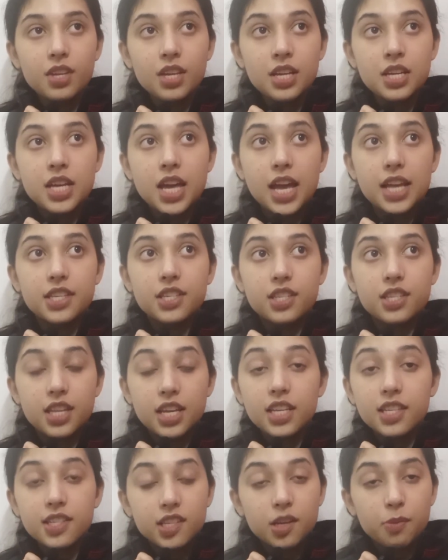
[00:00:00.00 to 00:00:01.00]
and
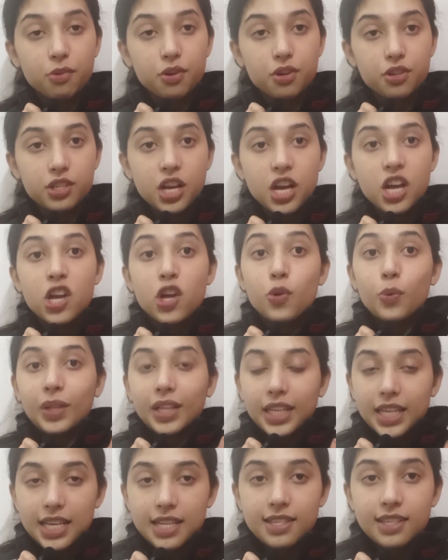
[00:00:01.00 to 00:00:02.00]
these numbers will
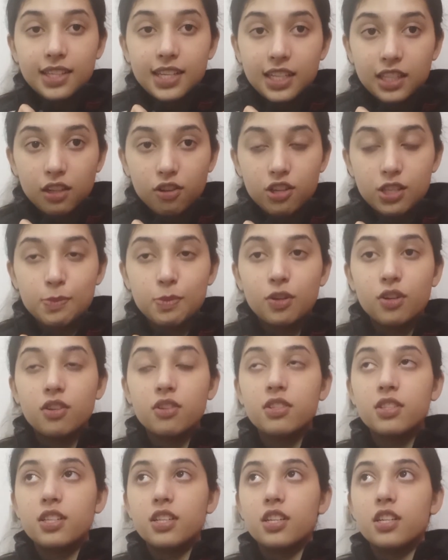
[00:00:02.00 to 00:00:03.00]
easily close
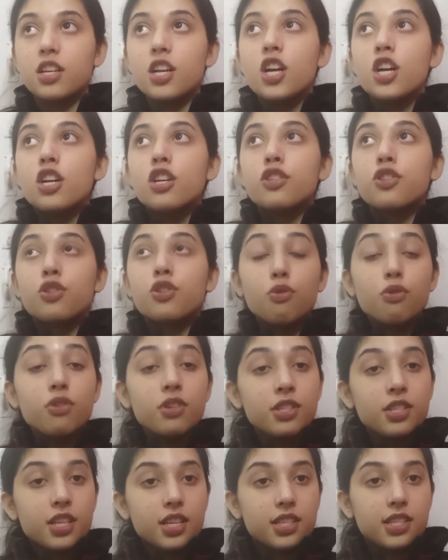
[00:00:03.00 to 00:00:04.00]
because the
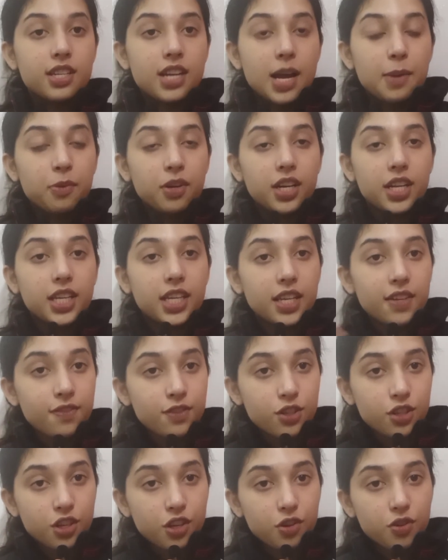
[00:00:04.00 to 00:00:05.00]
sources that I'm going to give
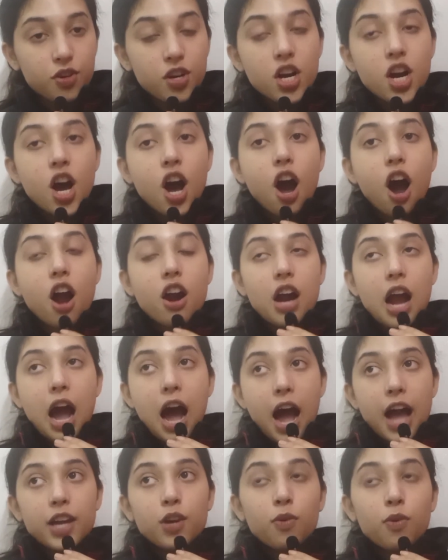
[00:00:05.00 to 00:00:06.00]
to you are
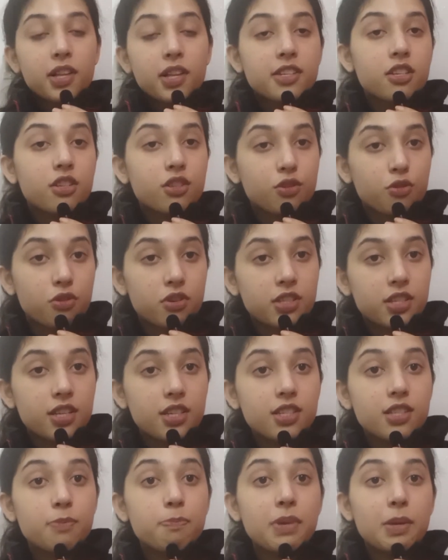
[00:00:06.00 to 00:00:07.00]
high quality
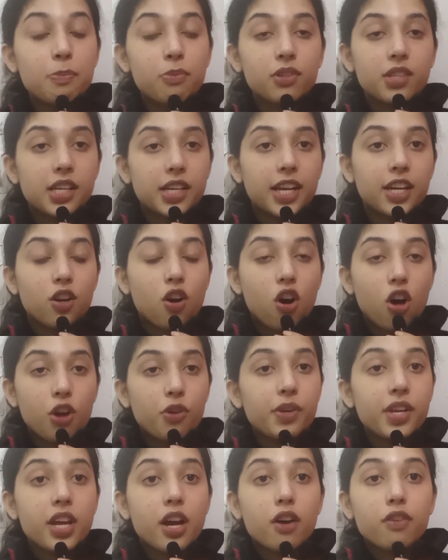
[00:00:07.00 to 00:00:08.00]
sources, people that can
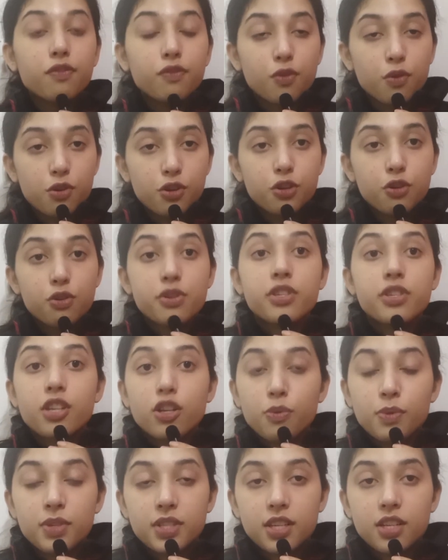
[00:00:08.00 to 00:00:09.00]
already afford your
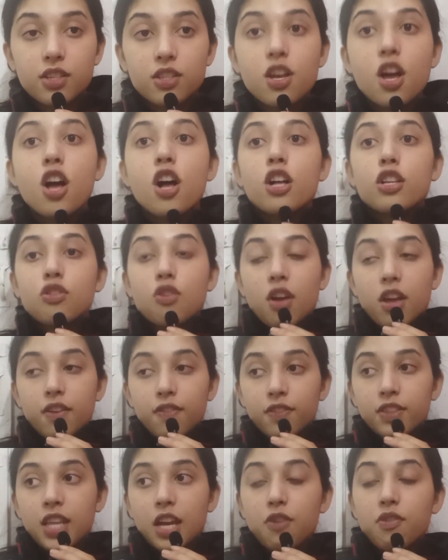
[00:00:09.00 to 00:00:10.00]
services. So
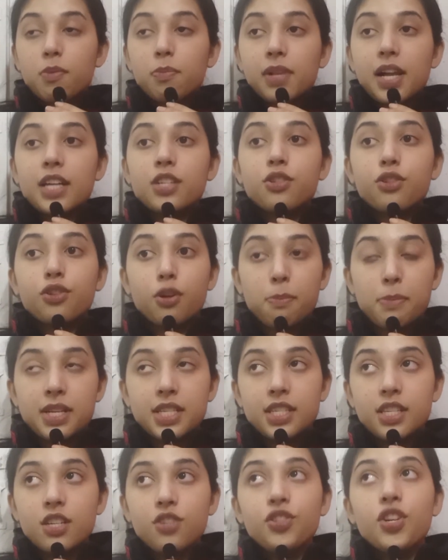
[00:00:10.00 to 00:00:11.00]
if they reply to your
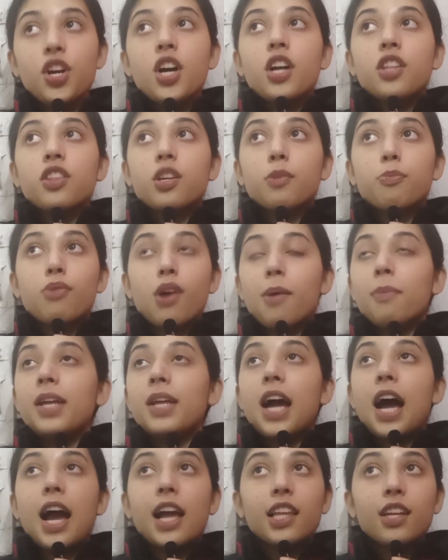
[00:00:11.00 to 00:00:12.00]
message, they're probably
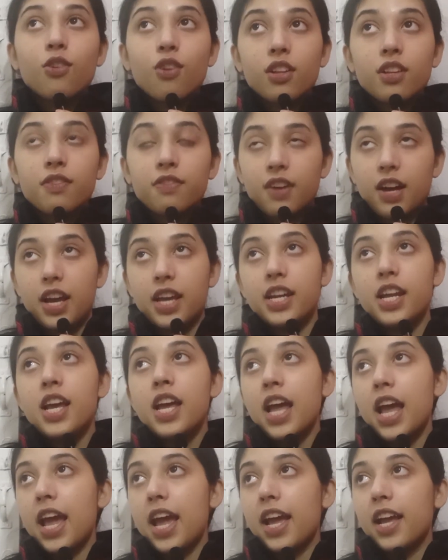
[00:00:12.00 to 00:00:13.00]
highly qualified.
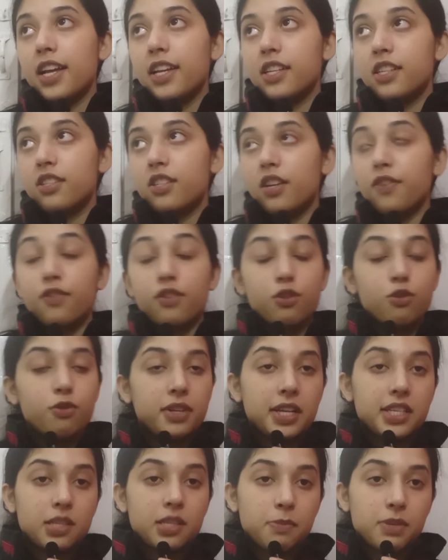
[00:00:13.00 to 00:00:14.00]
And if you're doing
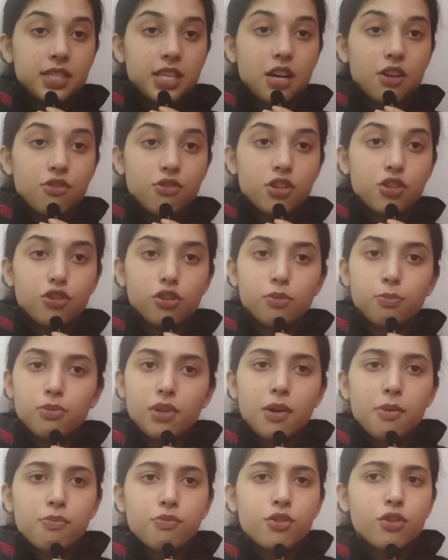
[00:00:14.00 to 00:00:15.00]
SMS outreach,
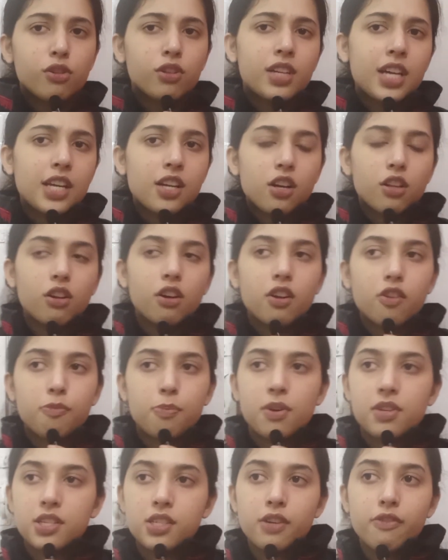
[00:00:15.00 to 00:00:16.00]
you'll get a lot of
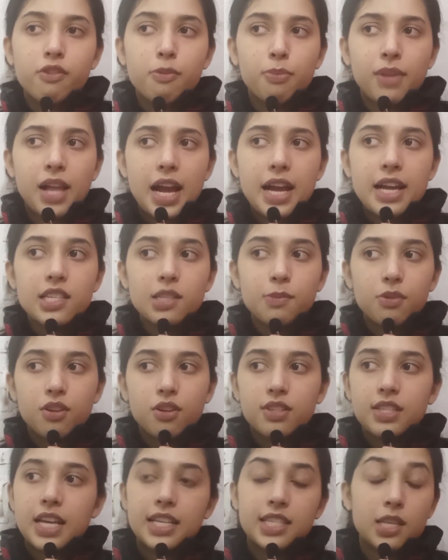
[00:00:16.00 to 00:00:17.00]
positive replies
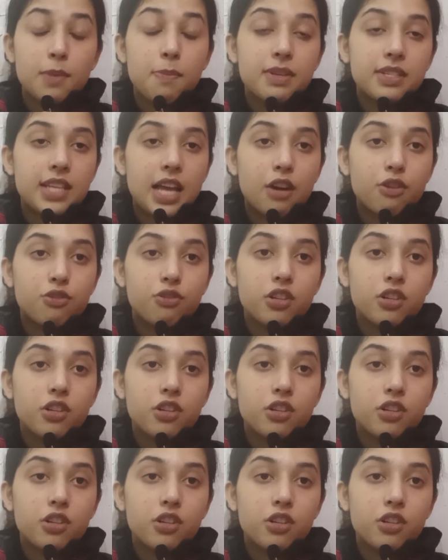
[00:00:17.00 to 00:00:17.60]
because SMS outreach